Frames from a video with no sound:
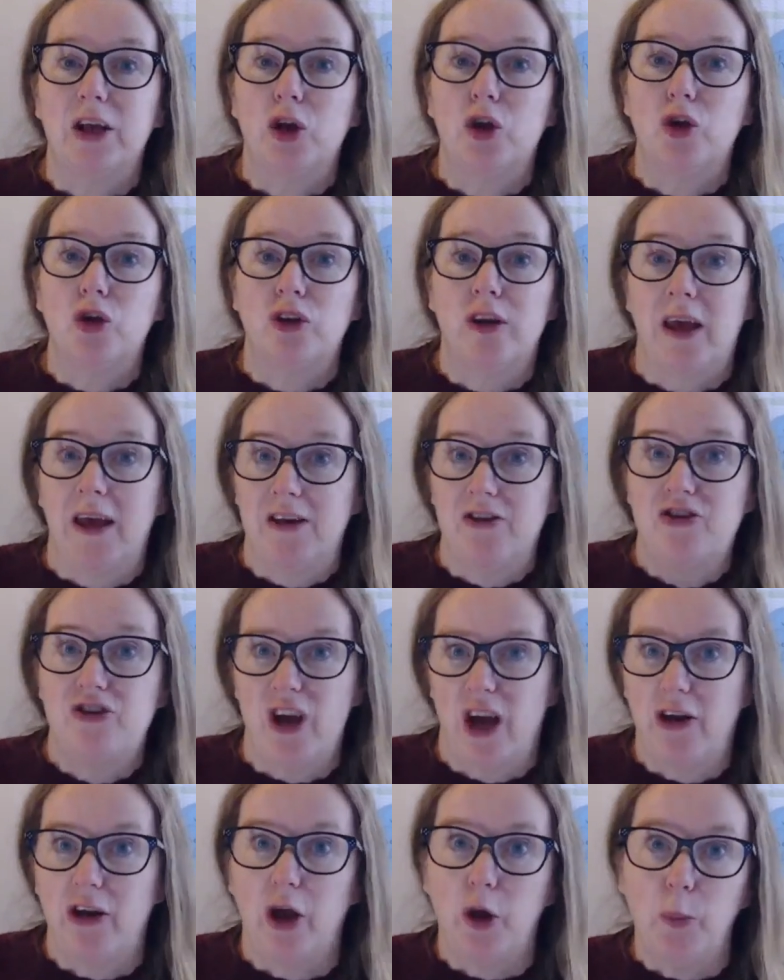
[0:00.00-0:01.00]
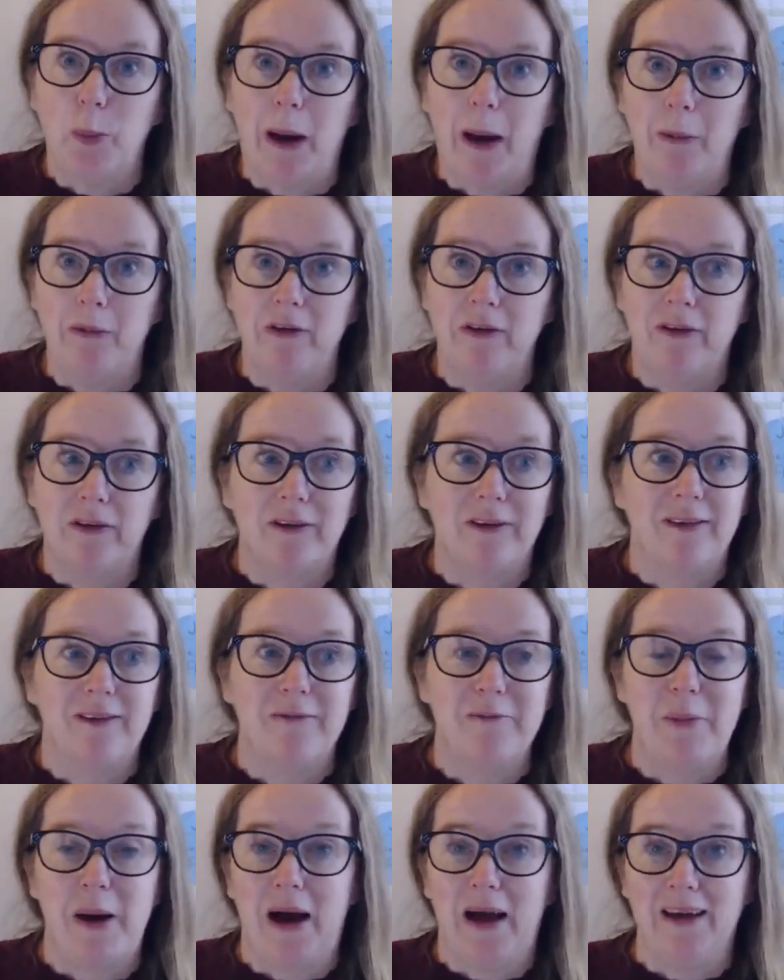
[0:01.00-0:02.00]
could get shadow banned
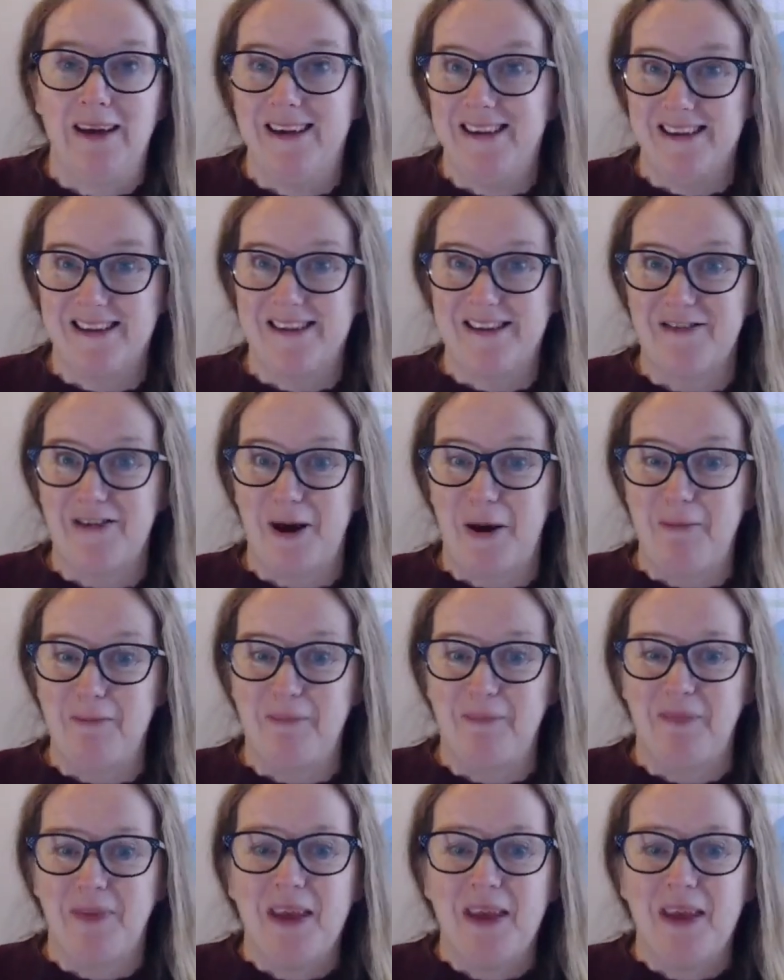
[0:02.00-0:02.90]
by Instagram.